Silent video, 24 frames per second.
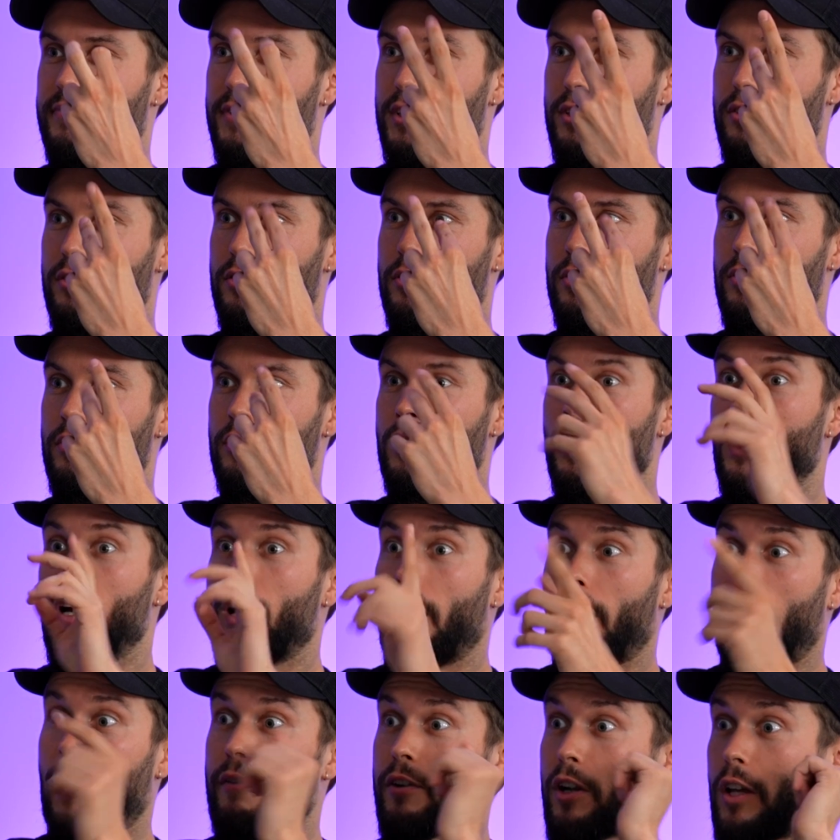It's two.
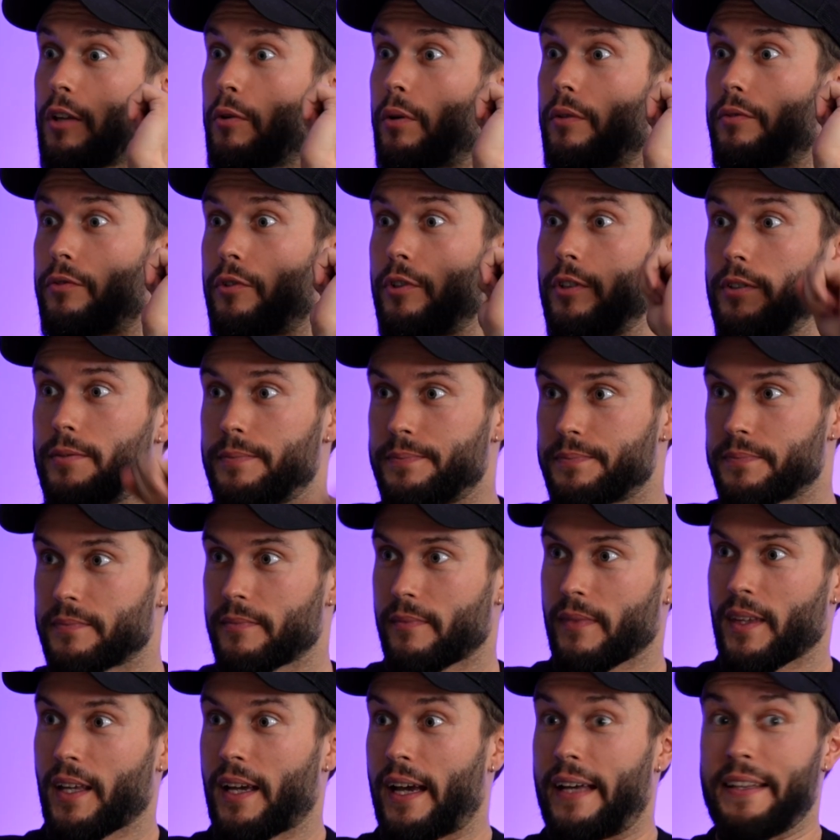I have another one for you. Go.
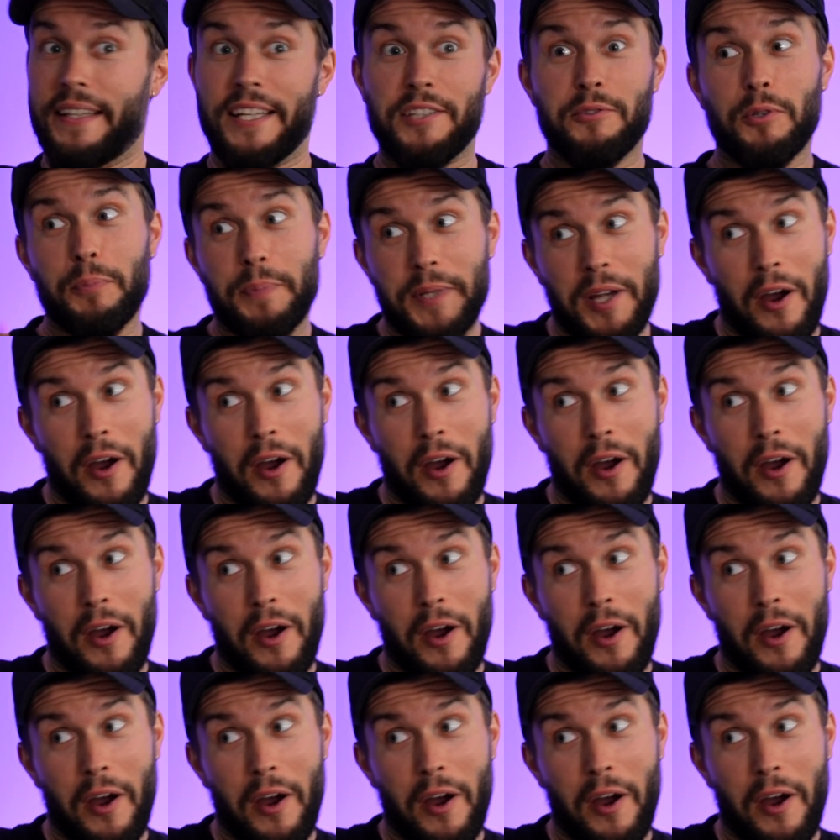And this will be